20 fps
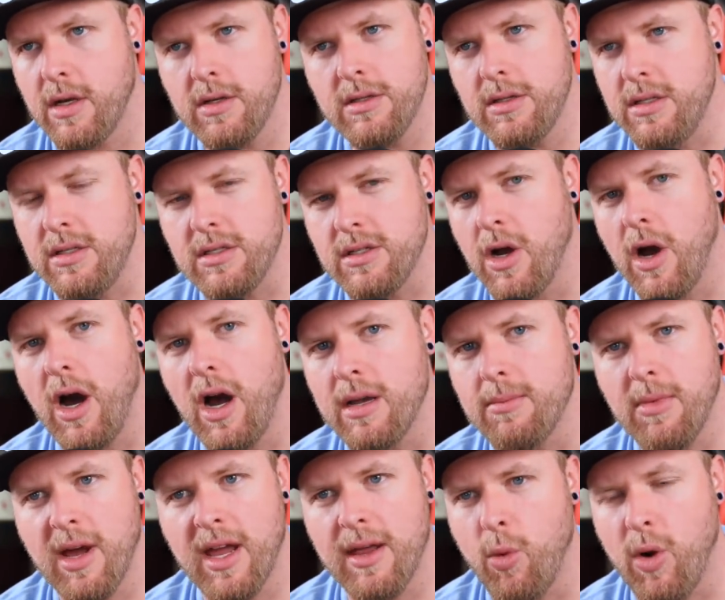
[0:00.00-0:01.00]
all of these
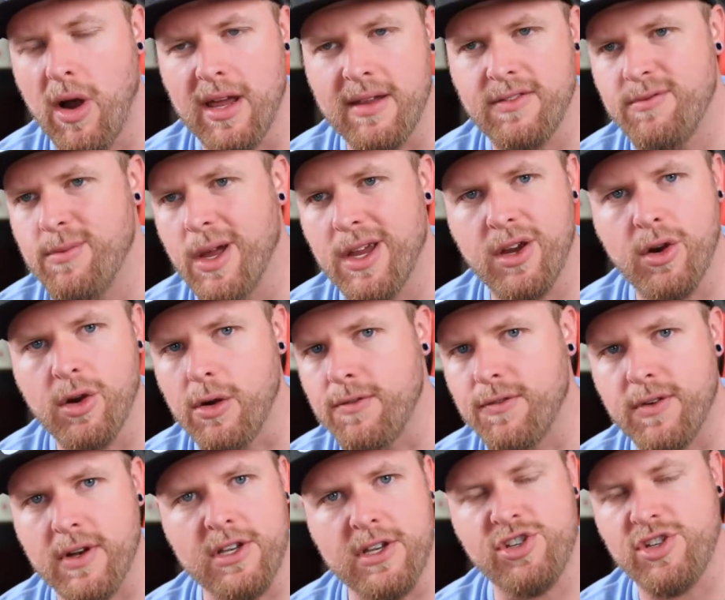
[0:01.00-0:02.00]
caught my wife, my
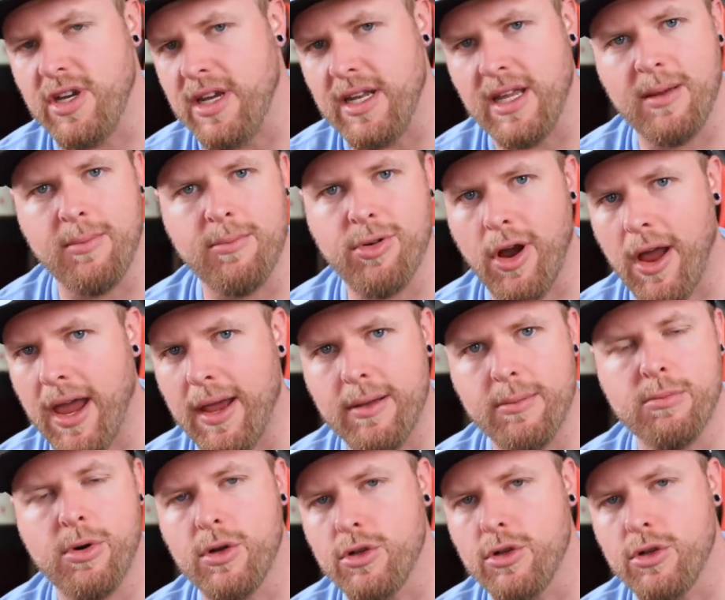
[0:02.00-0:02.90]
girlfriend cheating prank